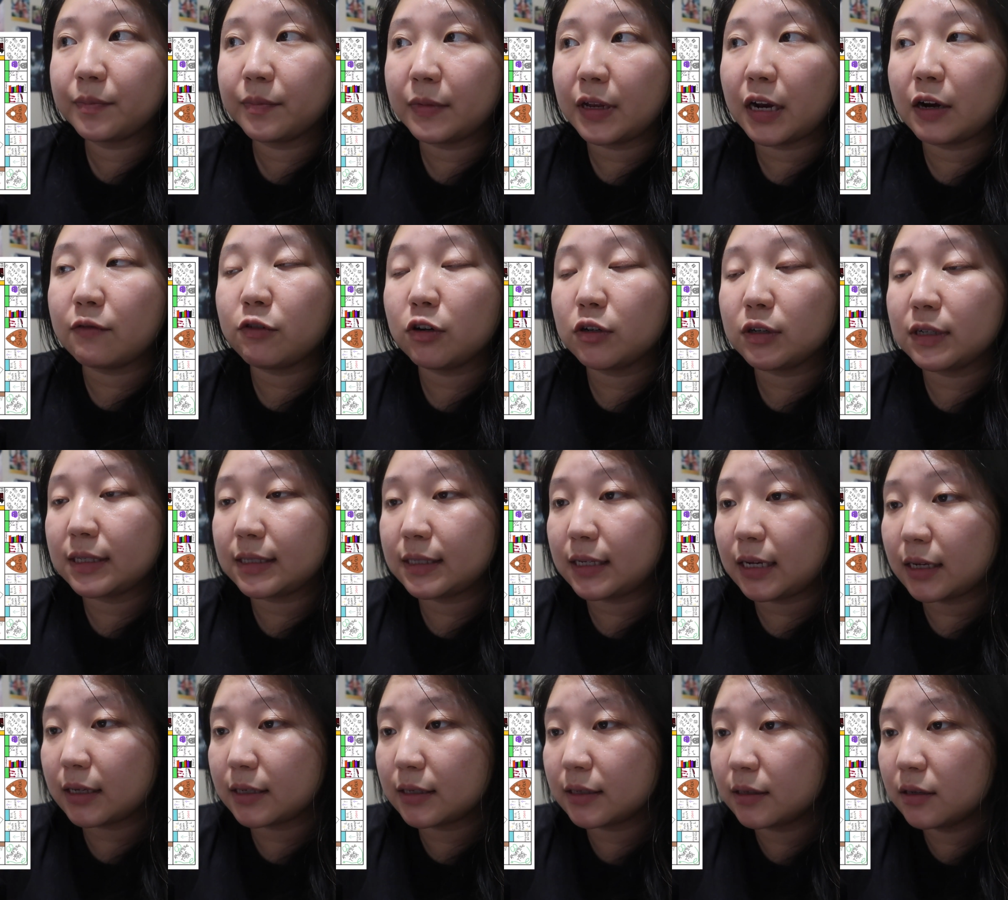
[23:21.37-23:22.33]
i rolled a
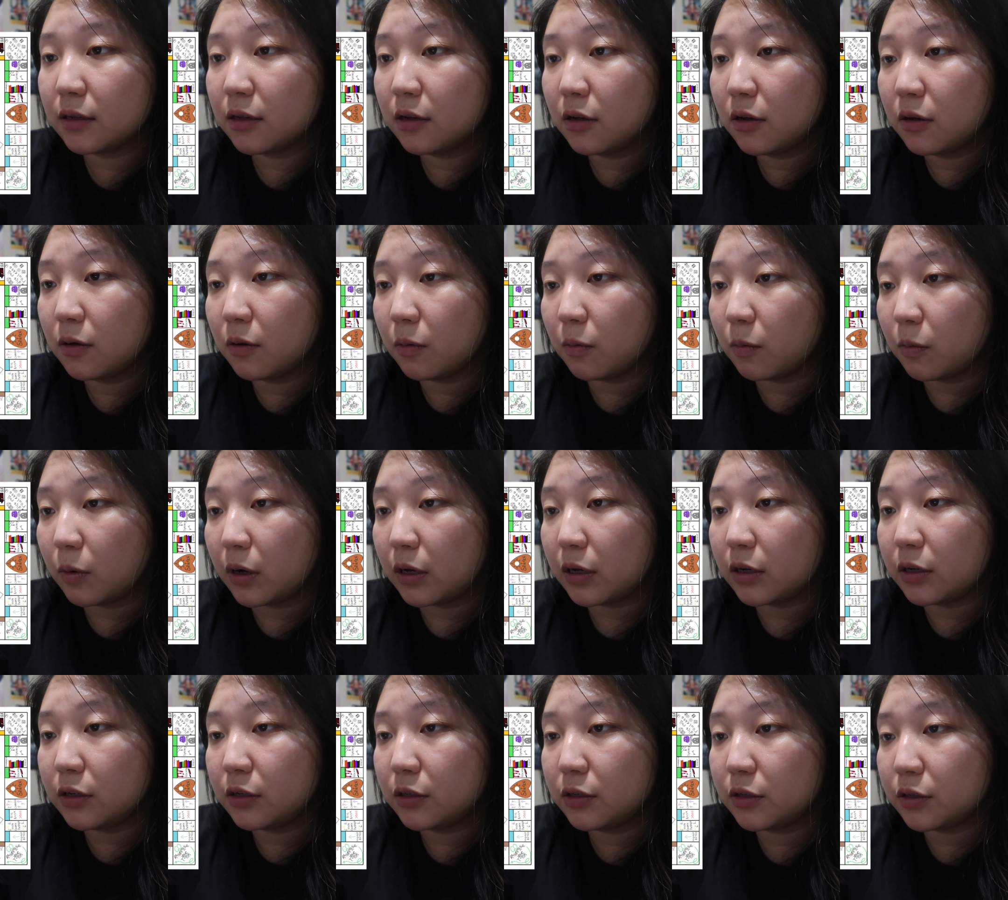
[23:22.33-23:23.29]
six
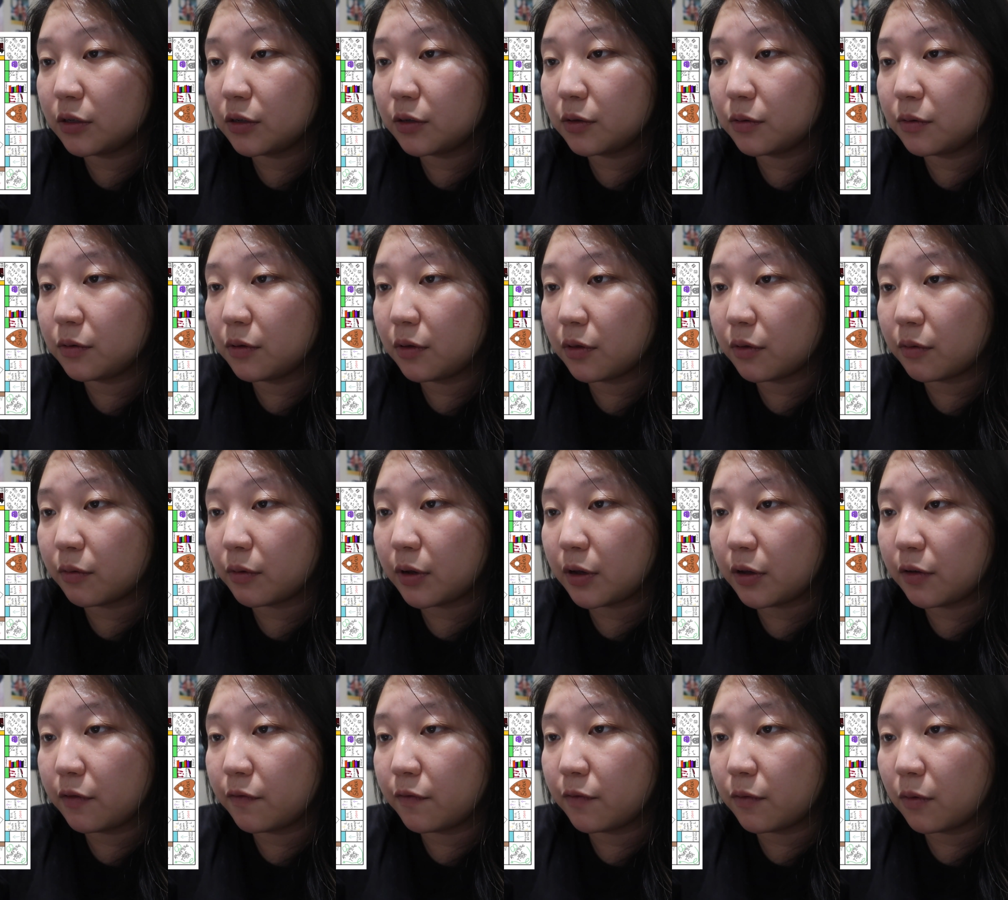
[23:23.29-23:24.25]
one two
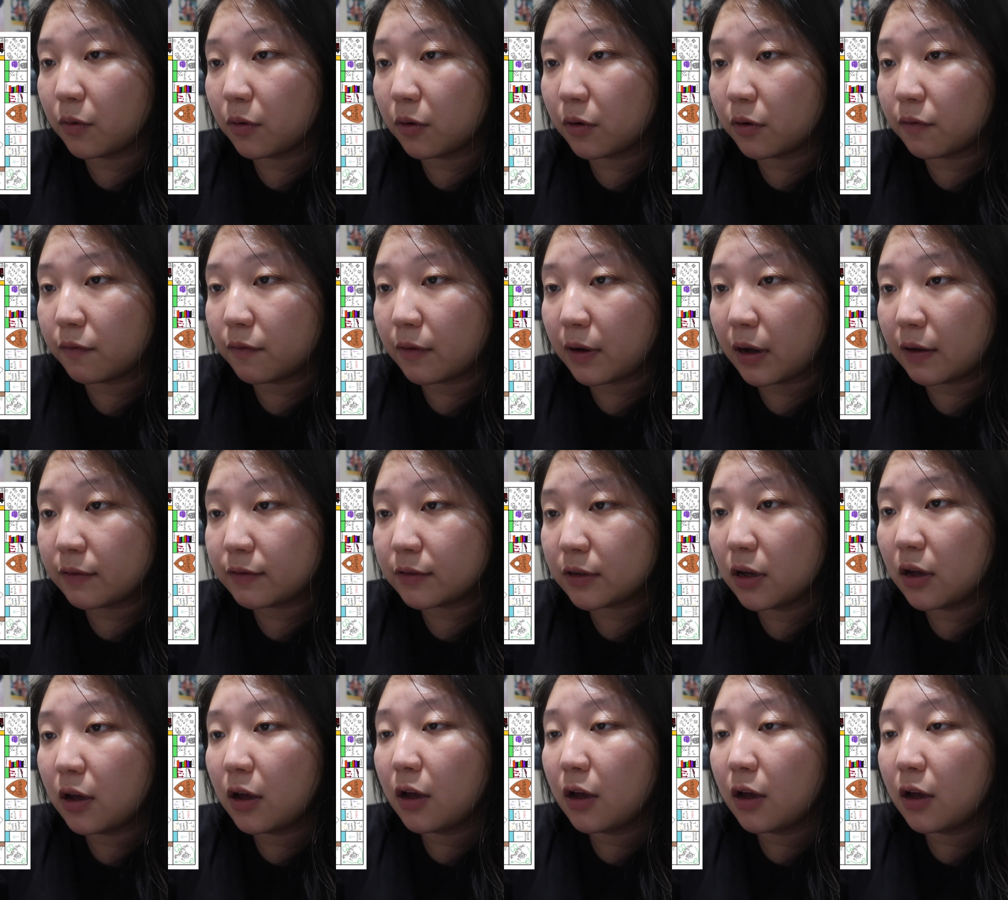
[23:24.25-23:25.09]
three four five